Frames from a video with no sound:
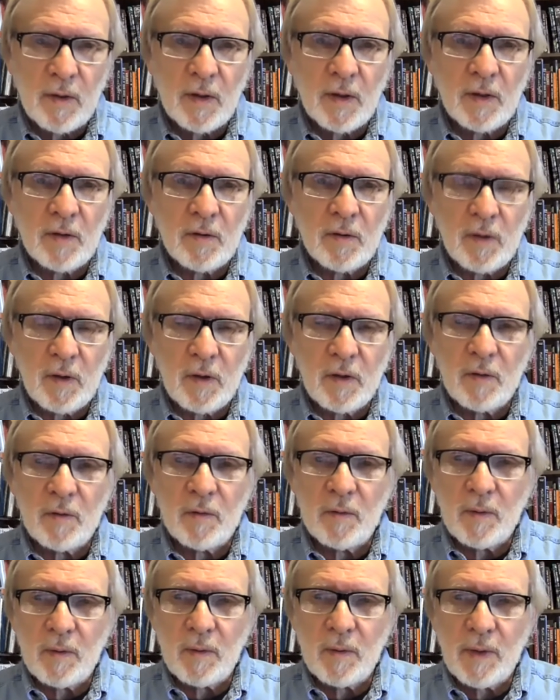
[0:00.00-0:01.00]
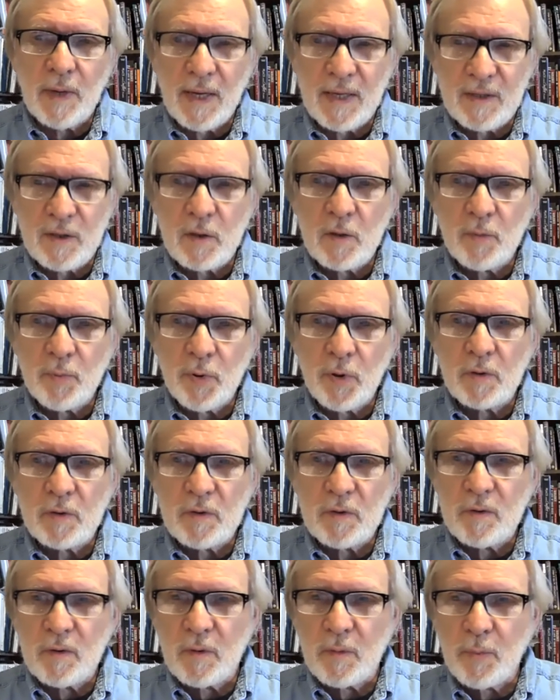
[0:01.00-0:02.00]
in, in as an
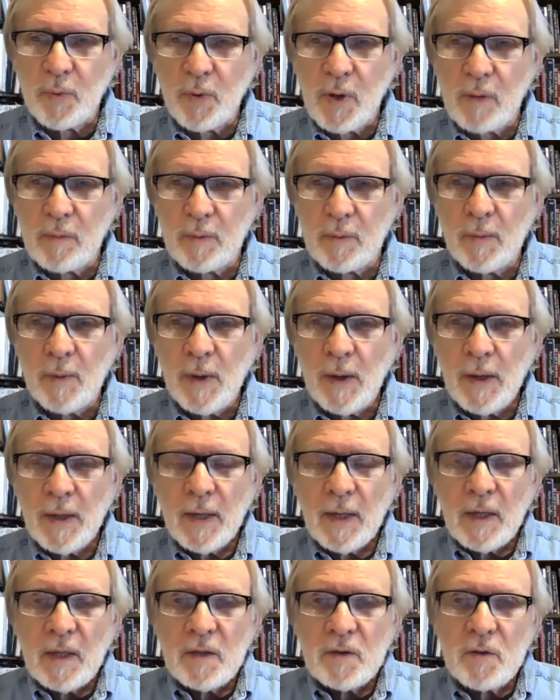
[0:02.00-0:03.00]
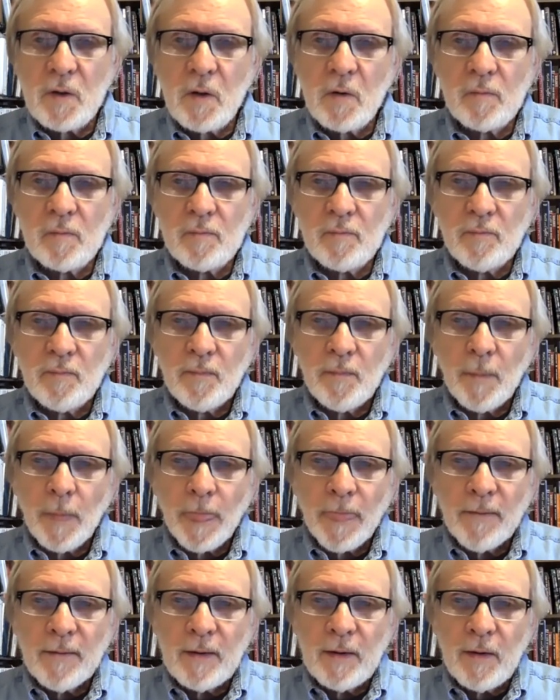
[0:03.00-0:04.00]
approach to the problem. So
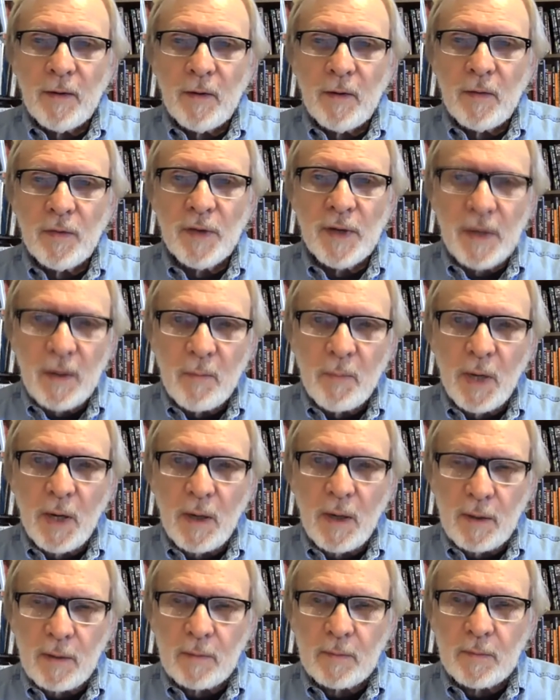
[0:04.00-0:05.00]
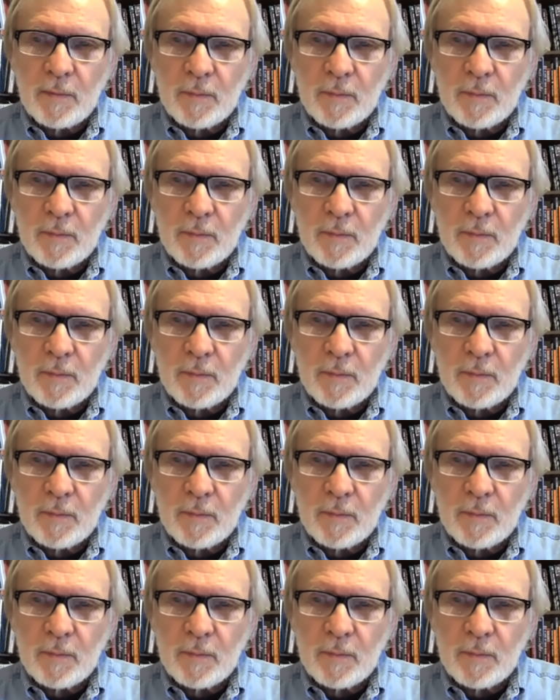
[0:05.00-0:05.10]
think about it.